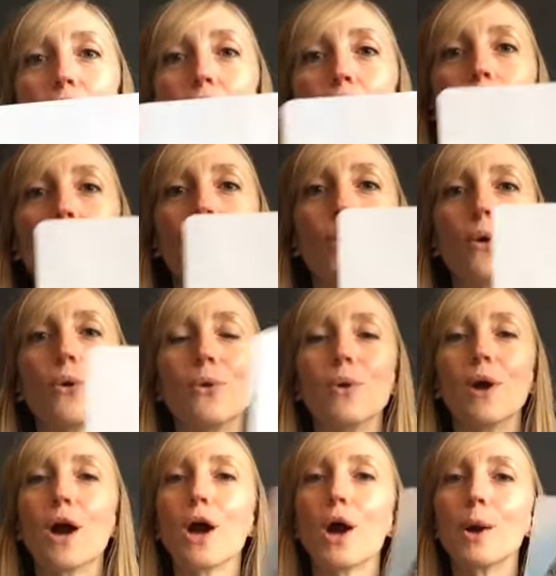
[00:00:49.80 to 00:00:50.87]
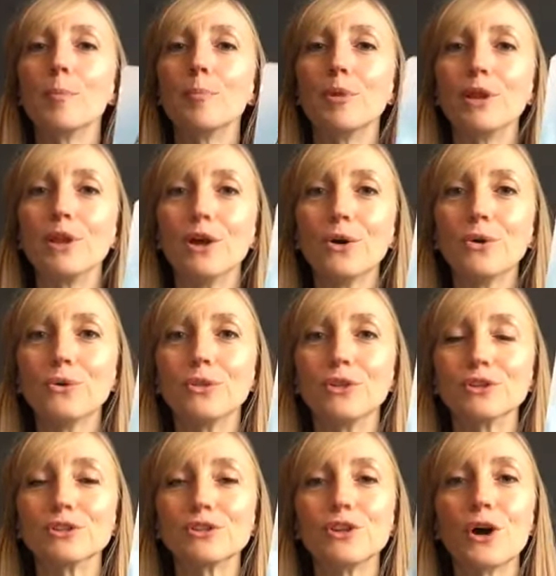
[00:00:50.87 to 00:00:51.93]
O. Below
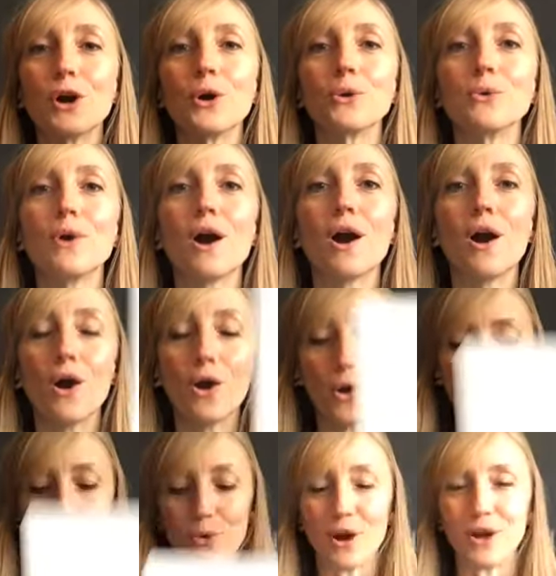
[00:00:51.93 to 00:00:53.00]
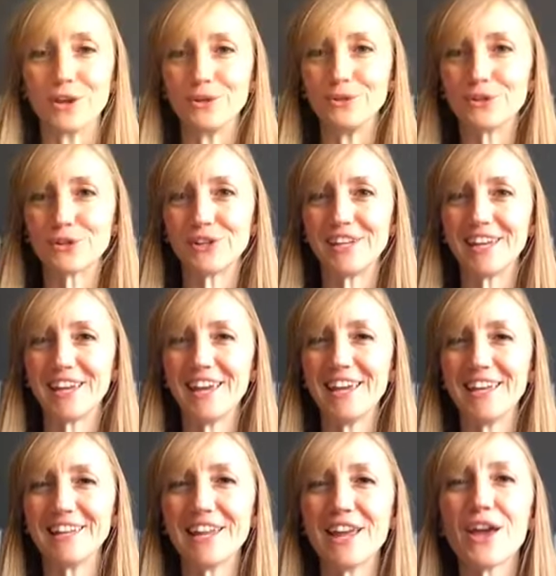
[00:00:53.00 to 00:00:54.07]
the snow. O. Are you joining
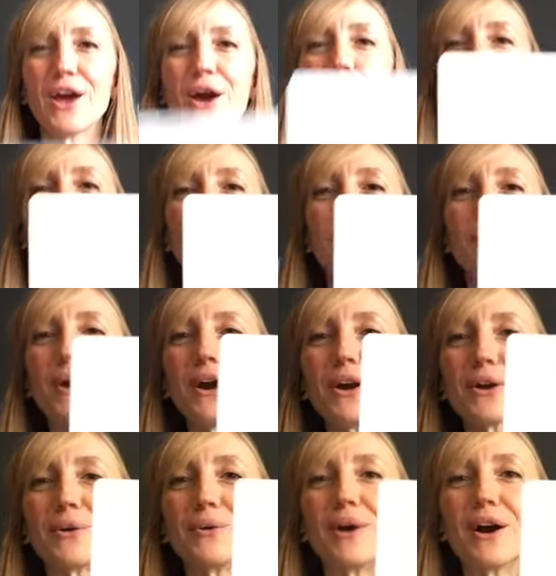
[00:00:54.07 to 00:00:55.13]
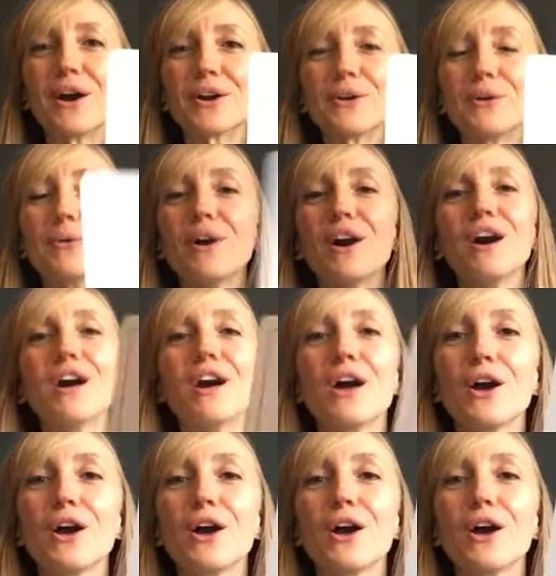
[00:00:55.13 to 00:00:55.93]
in? Qua, qua, qua.